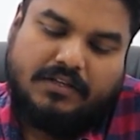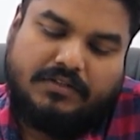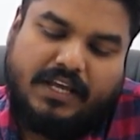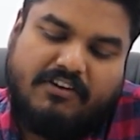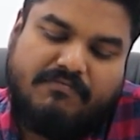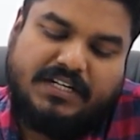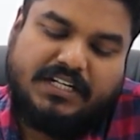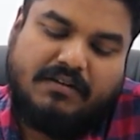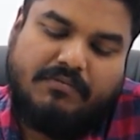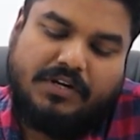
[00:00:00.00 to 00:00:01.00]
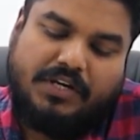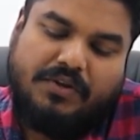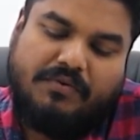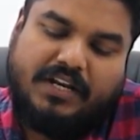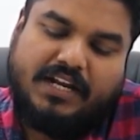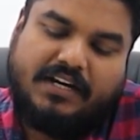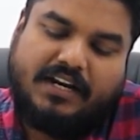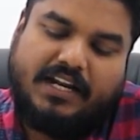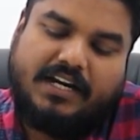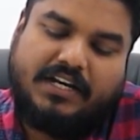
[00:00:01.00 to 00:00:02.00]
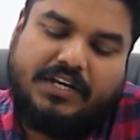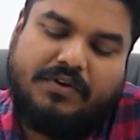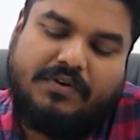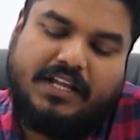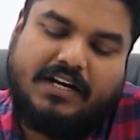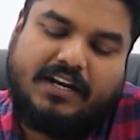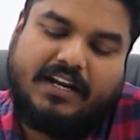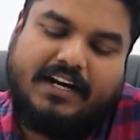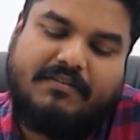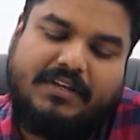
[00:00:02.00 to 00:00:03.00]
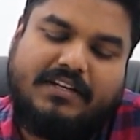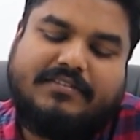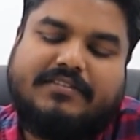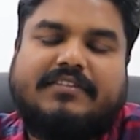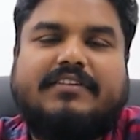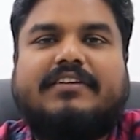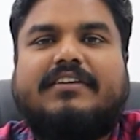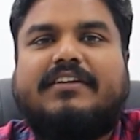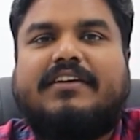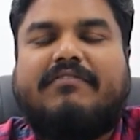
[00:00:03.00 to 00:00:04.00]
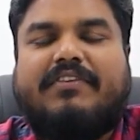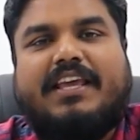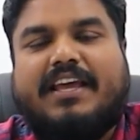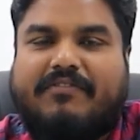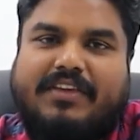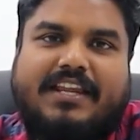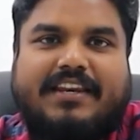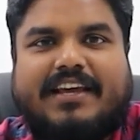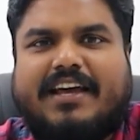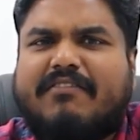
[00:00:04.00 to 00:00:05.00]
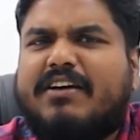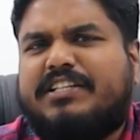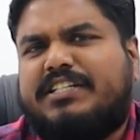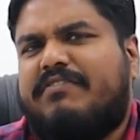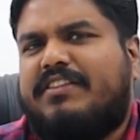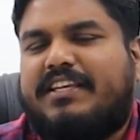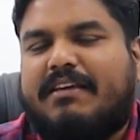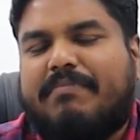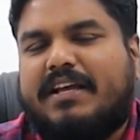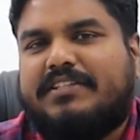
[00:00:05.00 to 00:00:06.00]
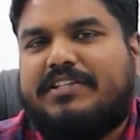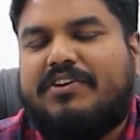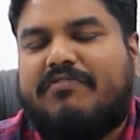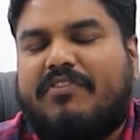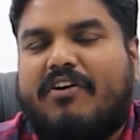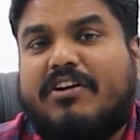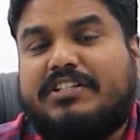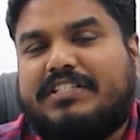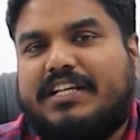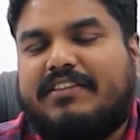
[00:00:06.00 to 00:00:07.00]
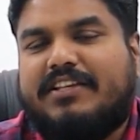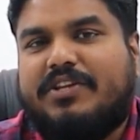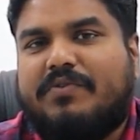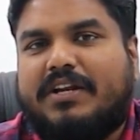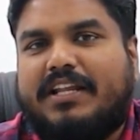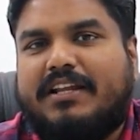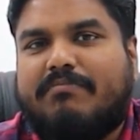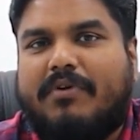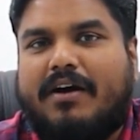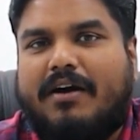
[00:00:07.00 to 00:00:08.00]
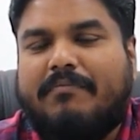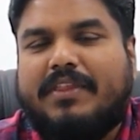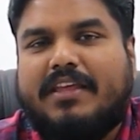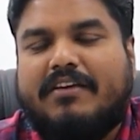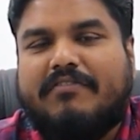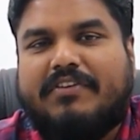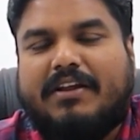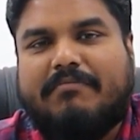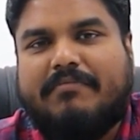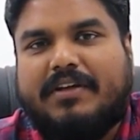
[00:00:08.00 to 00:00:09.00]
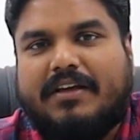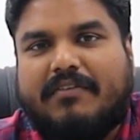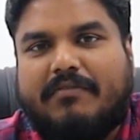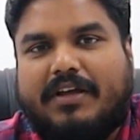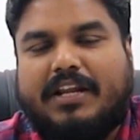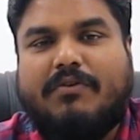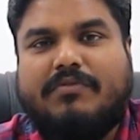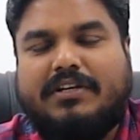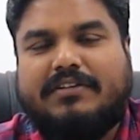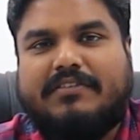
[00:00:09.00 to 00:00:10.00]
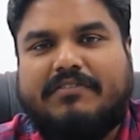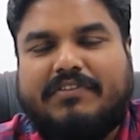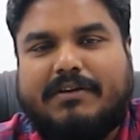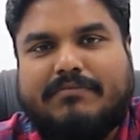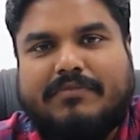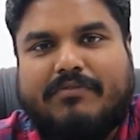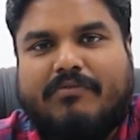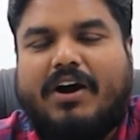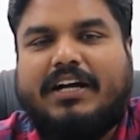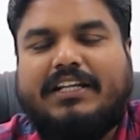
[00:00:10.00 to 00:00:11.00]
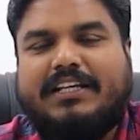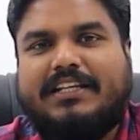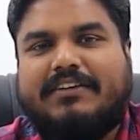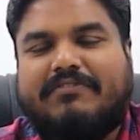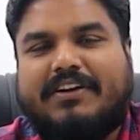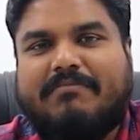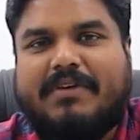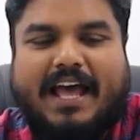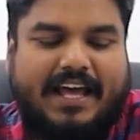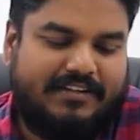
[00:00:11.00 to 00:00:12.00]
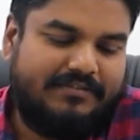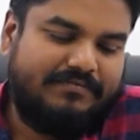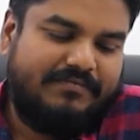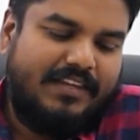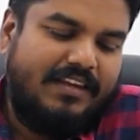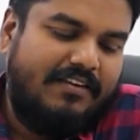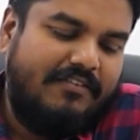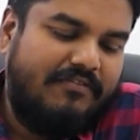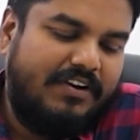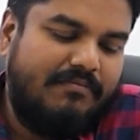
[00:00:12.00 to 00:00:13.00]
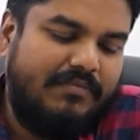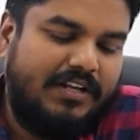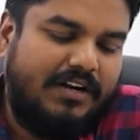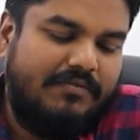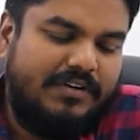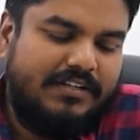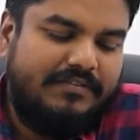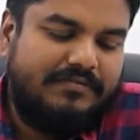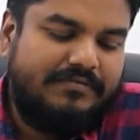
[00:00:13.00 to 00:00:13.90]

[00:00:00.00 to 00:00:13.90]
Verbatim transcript: So I have mentioned about nuclear triad. Nuclear triad means we India have achieved the capacity of launching the nuclear bomb from ground, from water, from air. From ground,